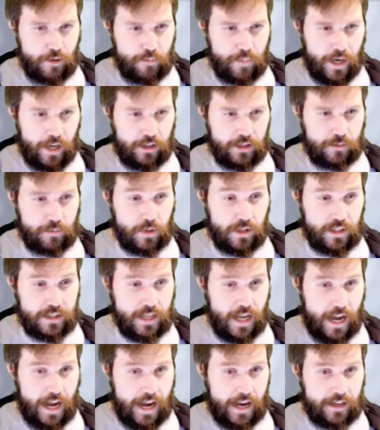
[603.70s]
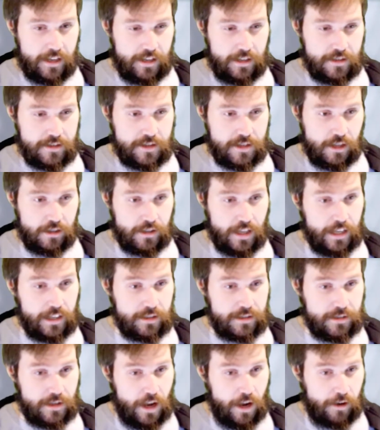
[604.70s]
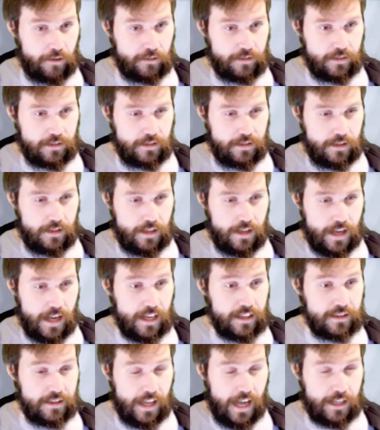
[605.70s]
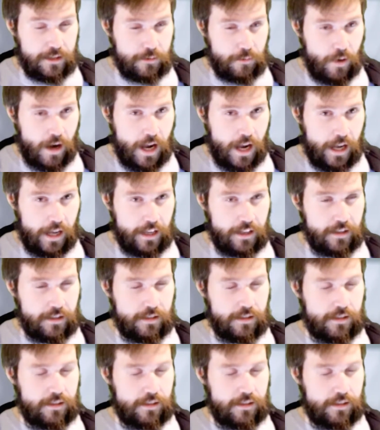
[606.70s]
bears will attack to let us know. And that's why